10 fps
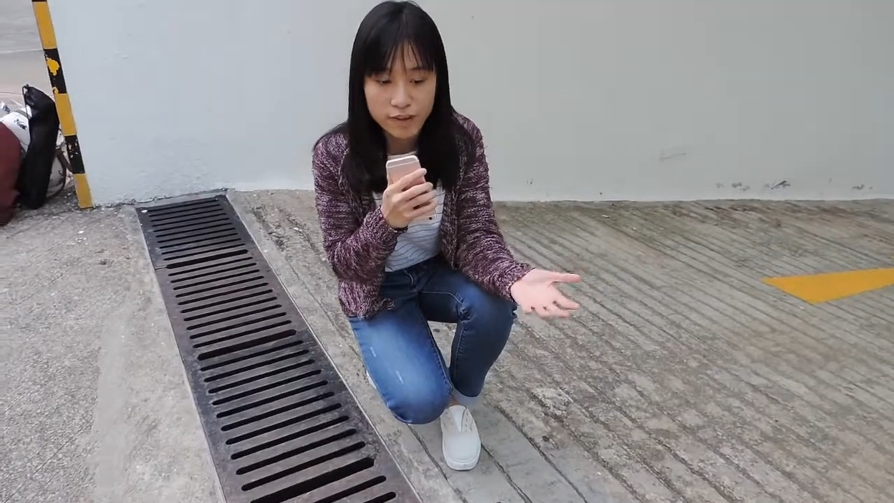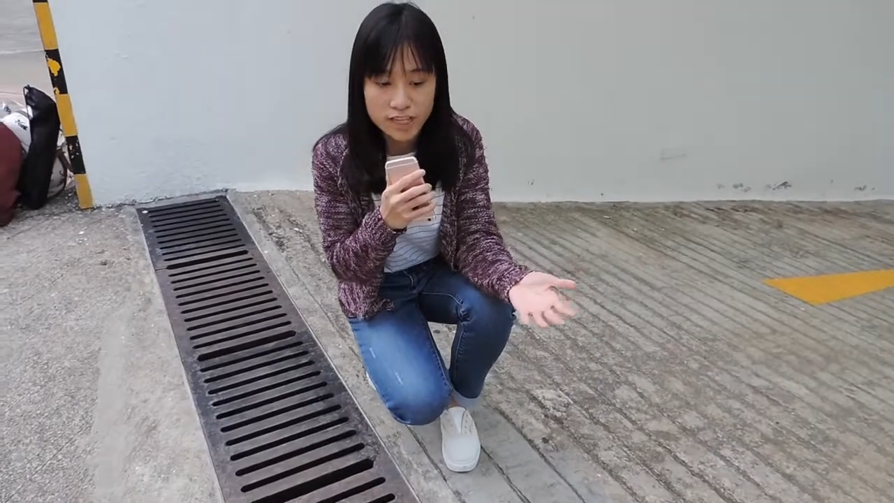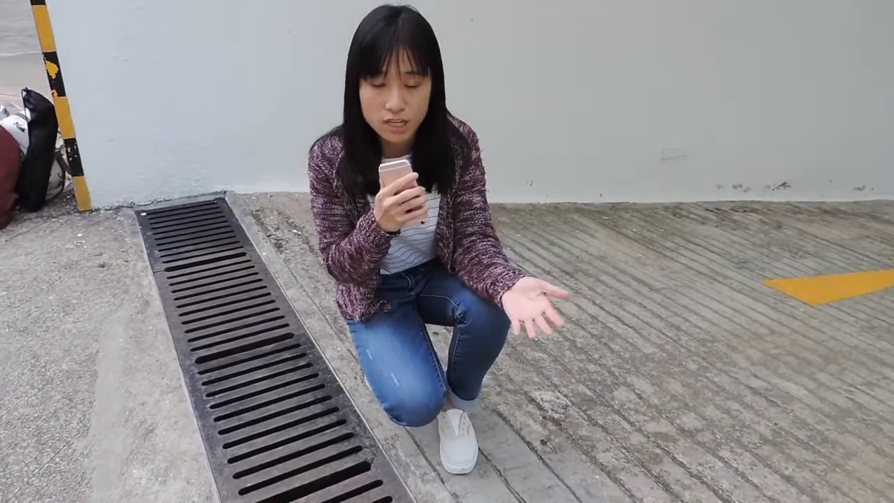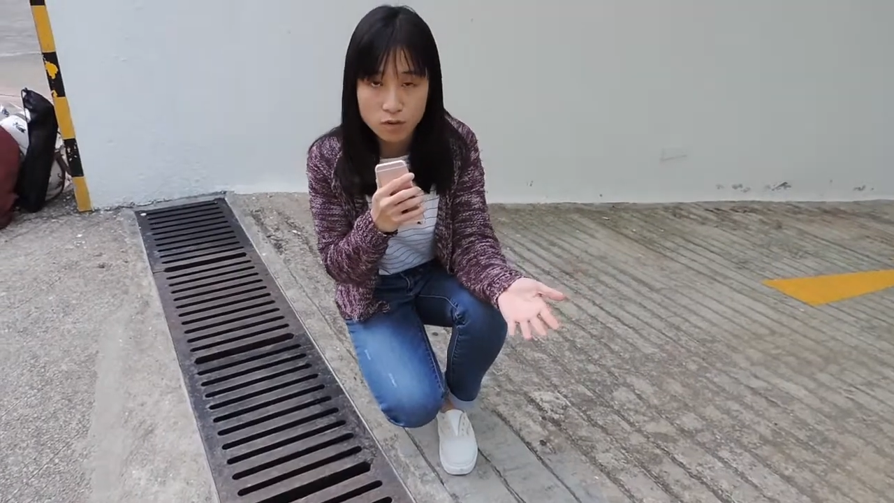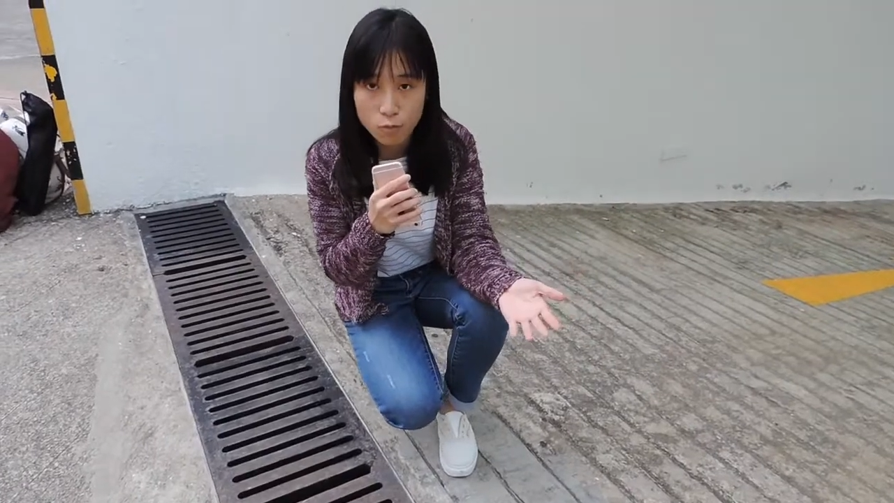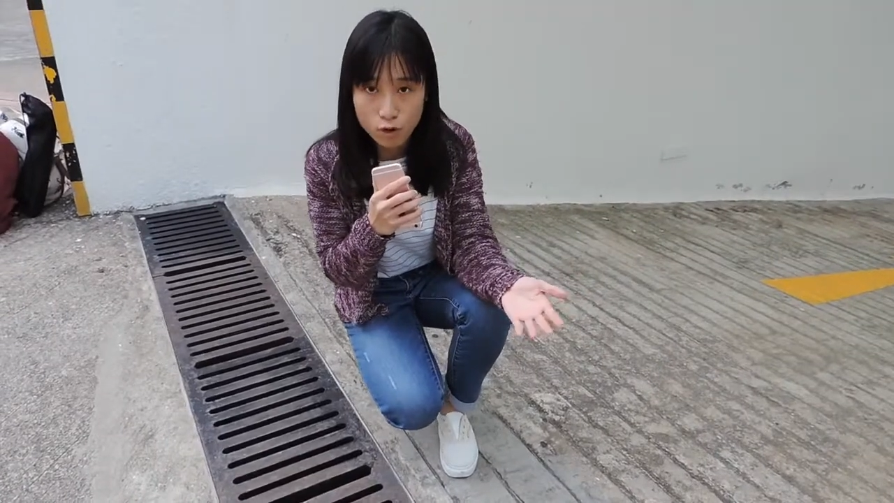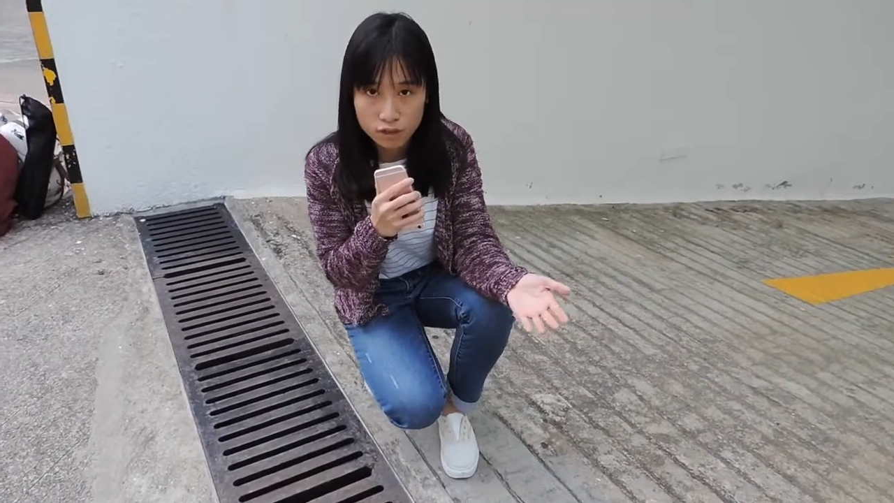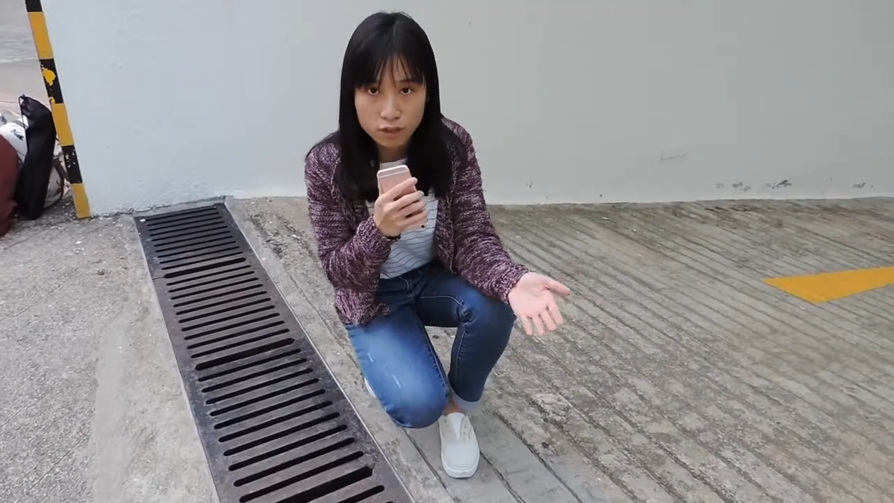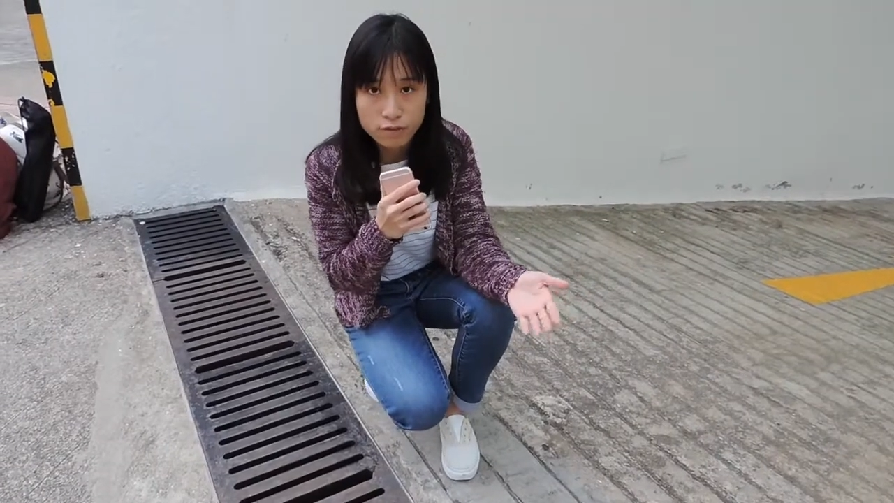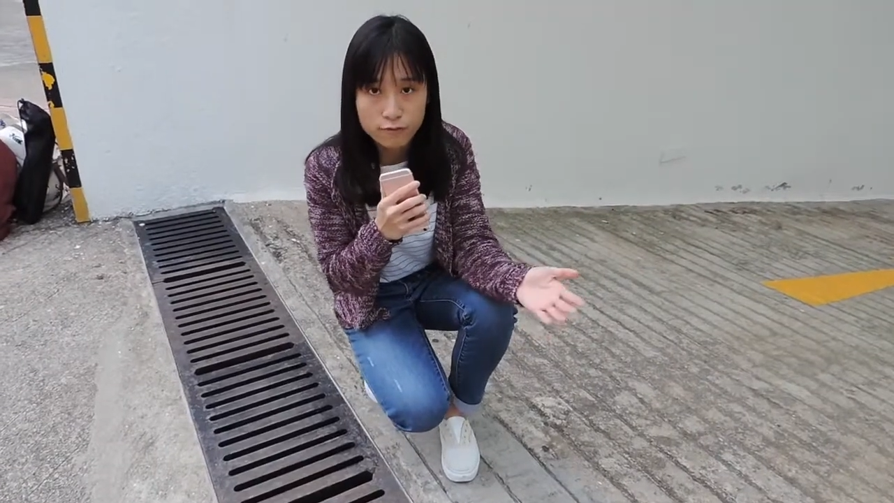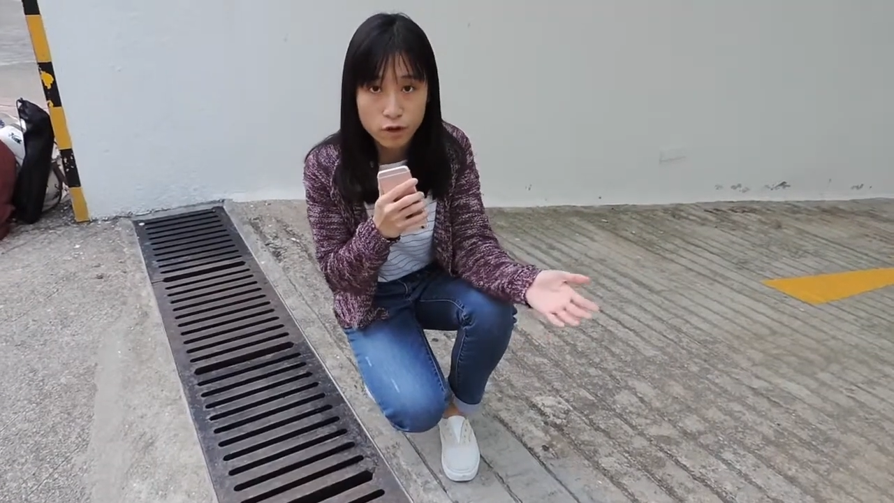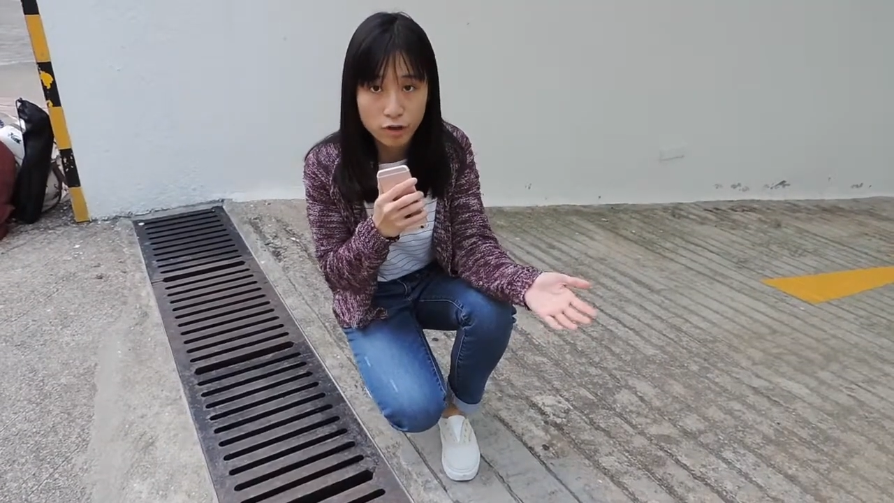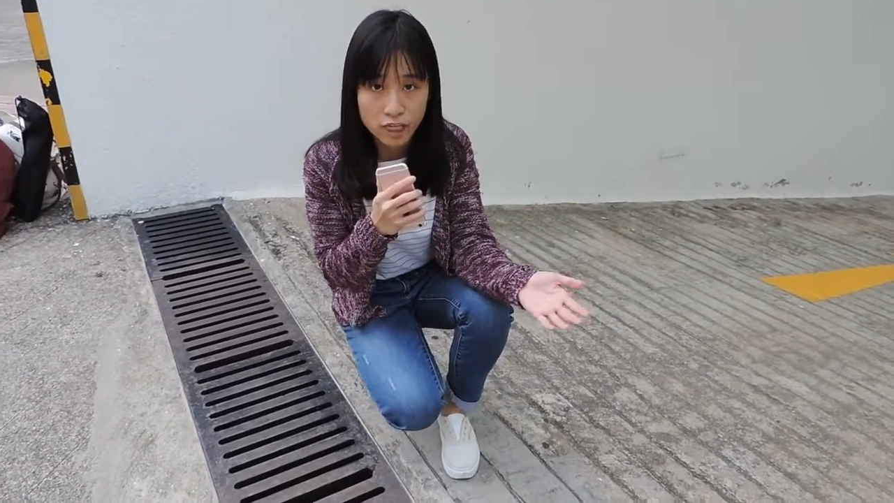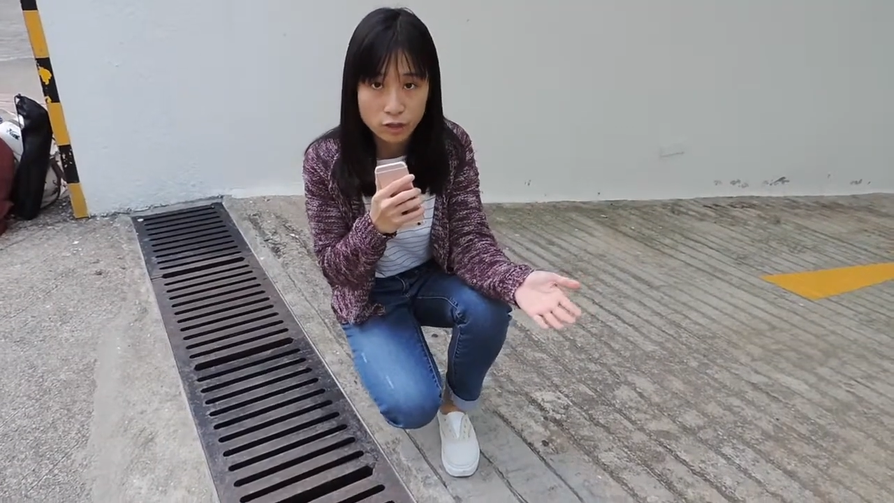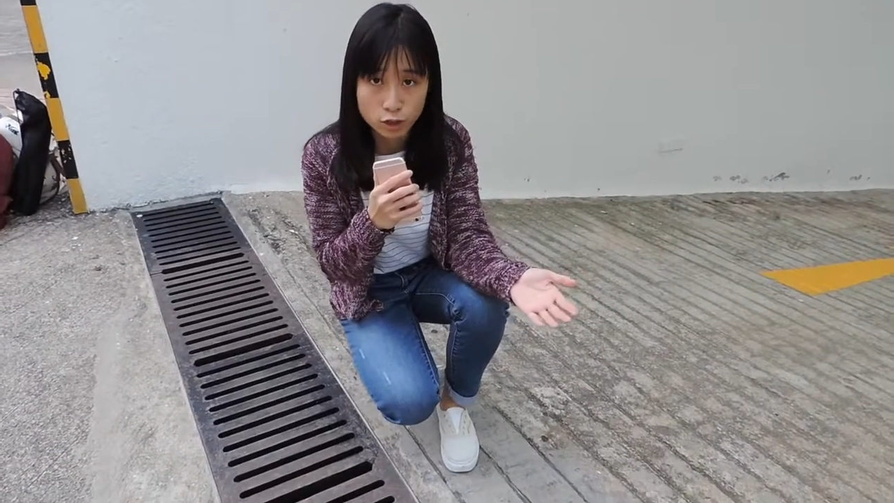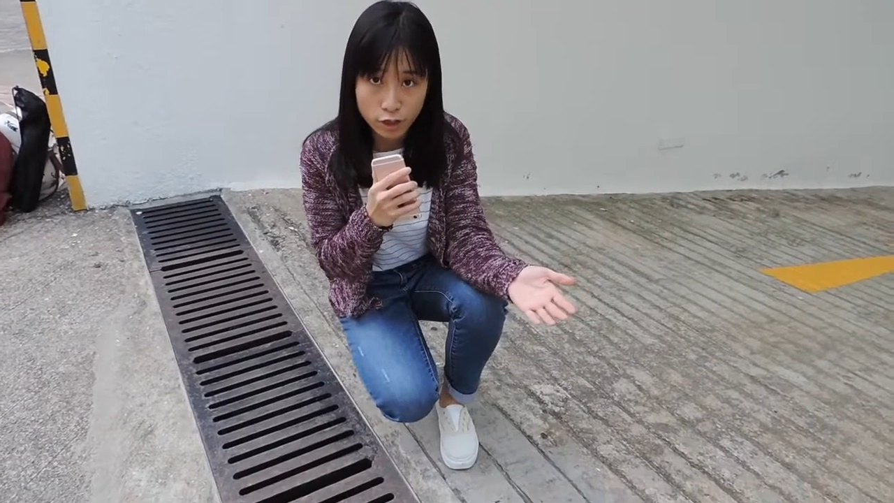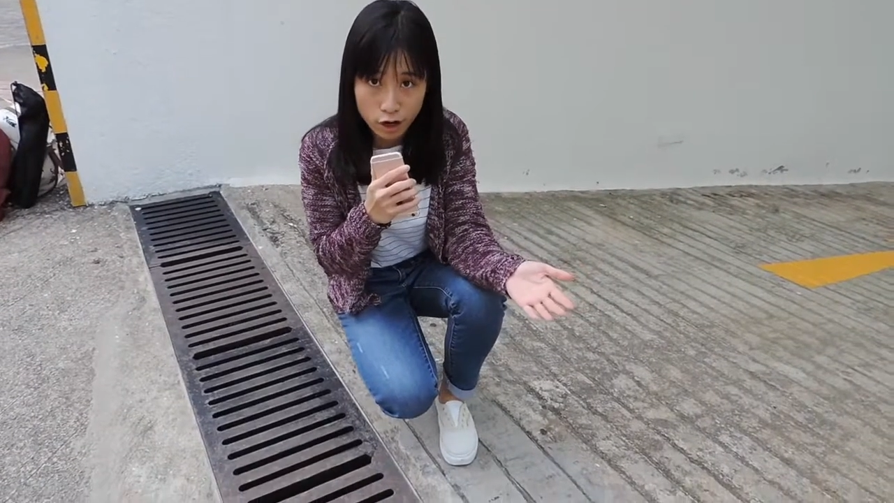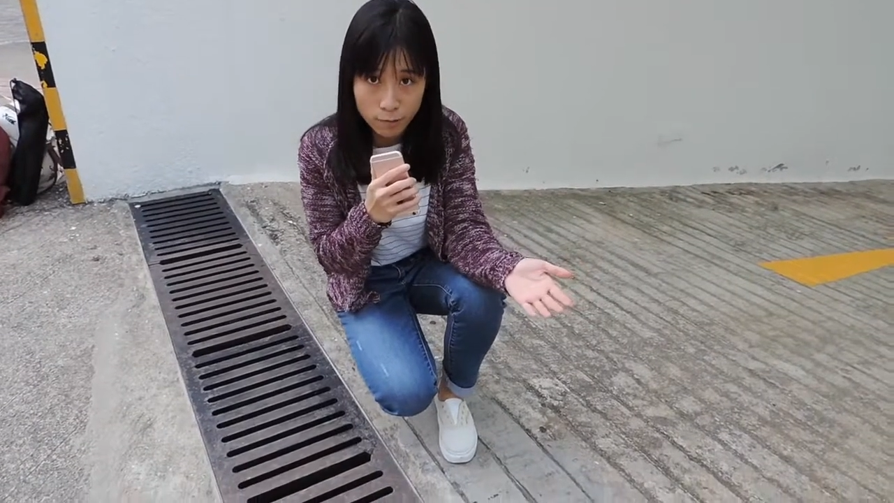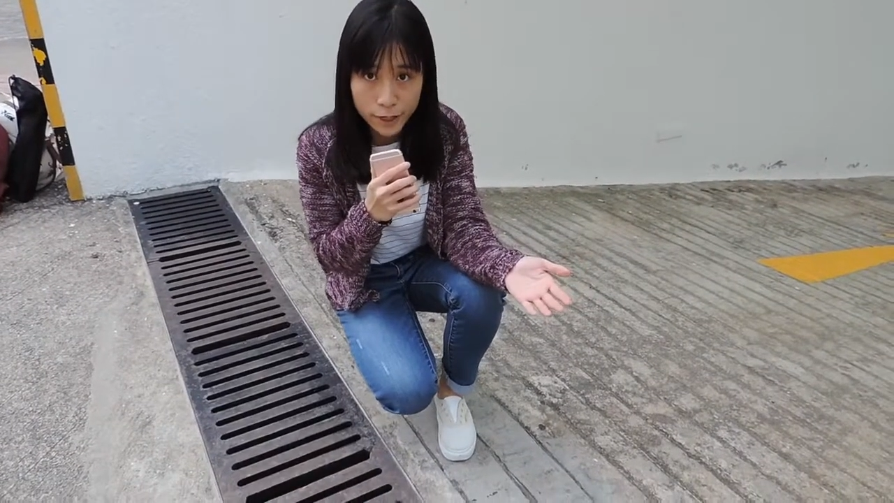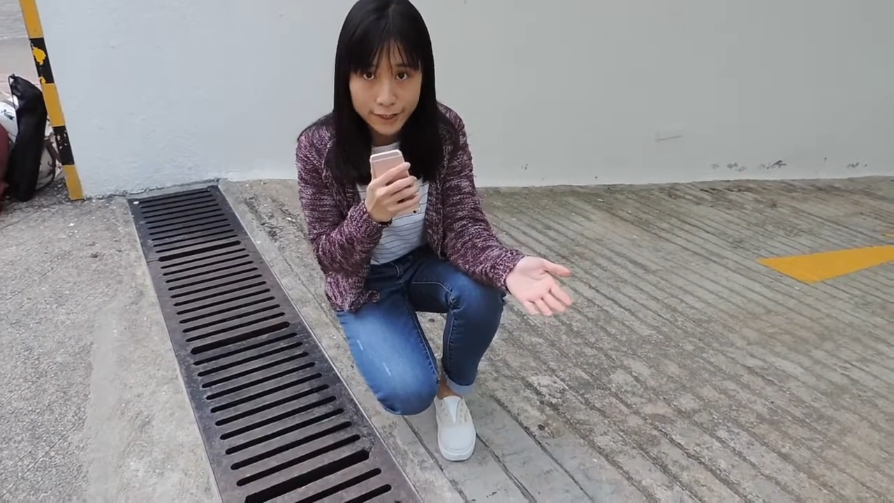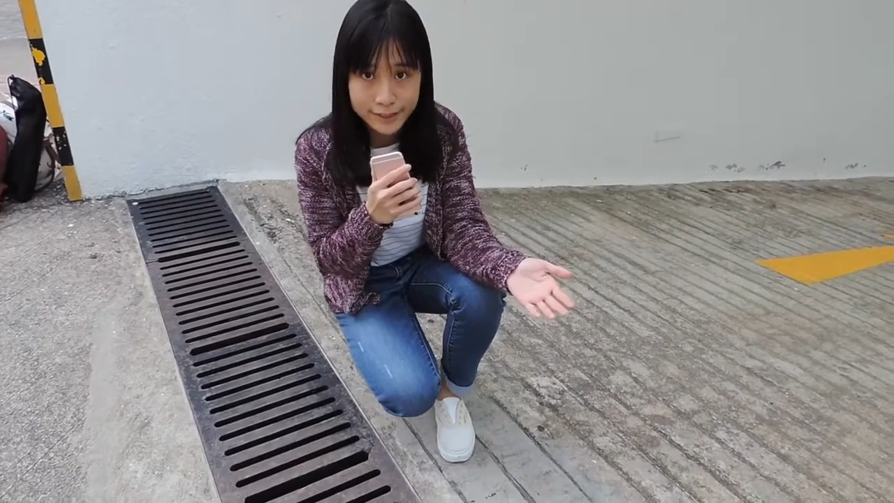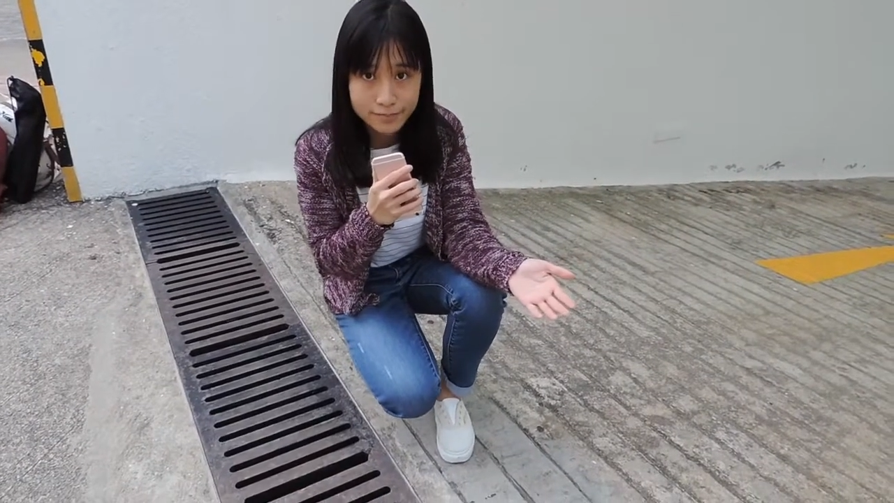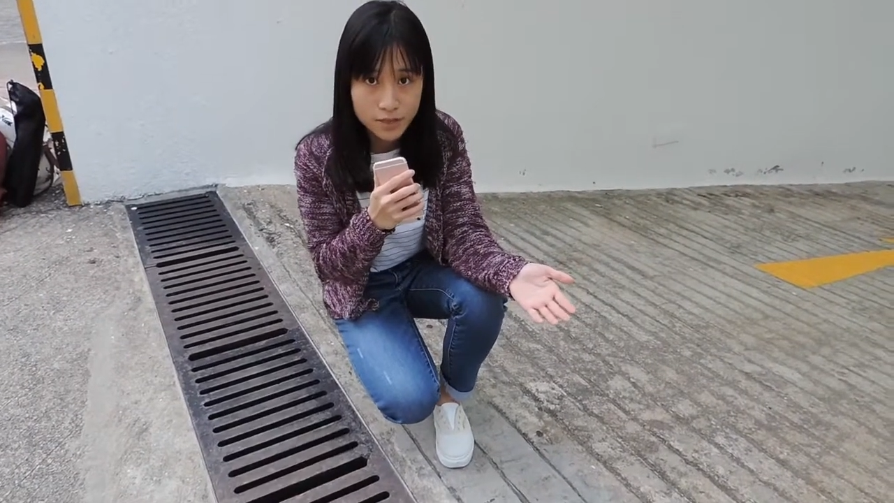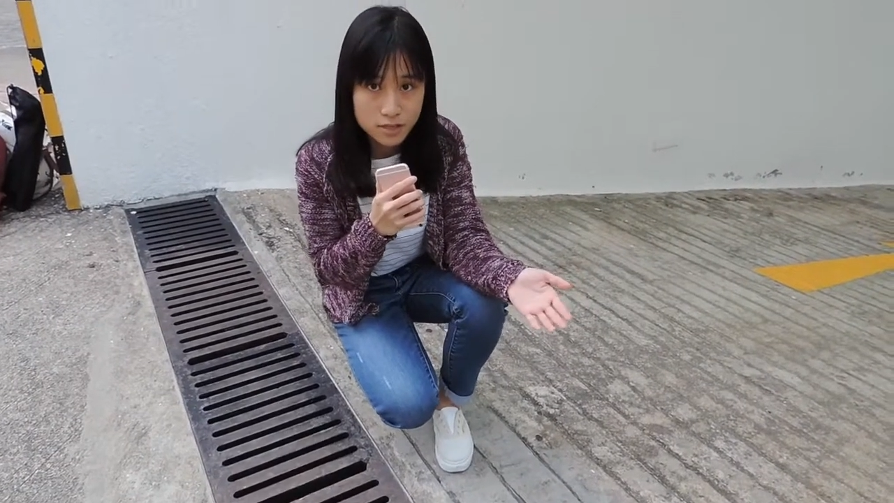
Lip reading: preventing water flowing into the car park.